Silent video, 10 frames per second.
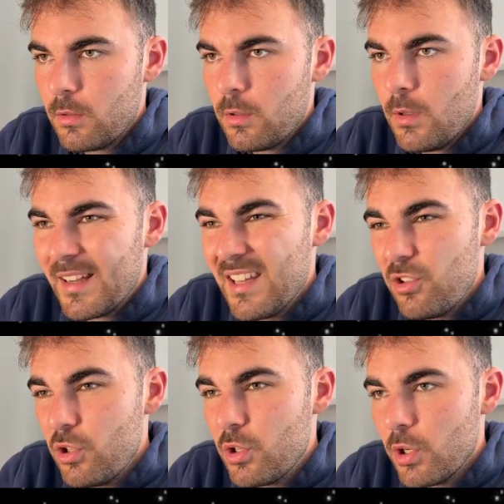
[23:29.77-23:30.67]
I
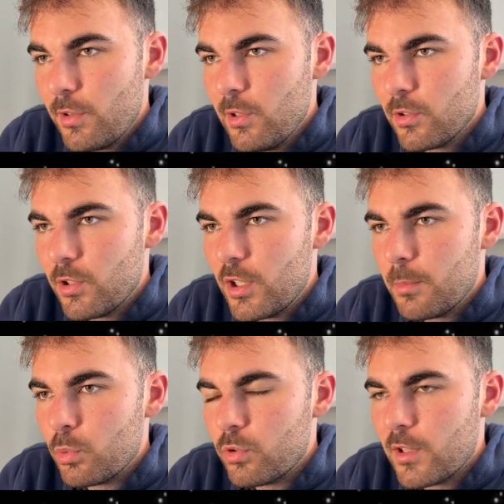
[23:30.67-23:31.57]
guess you could look to
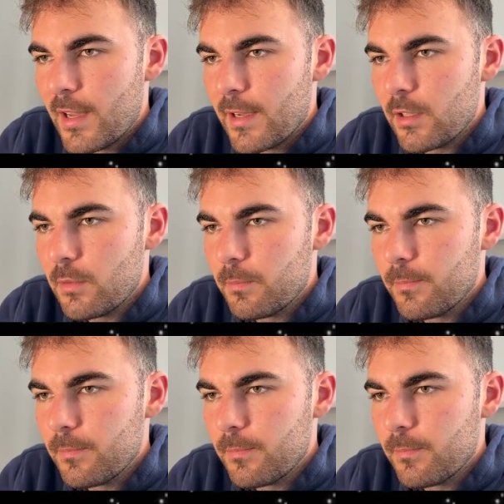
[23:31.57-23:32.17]
double stack.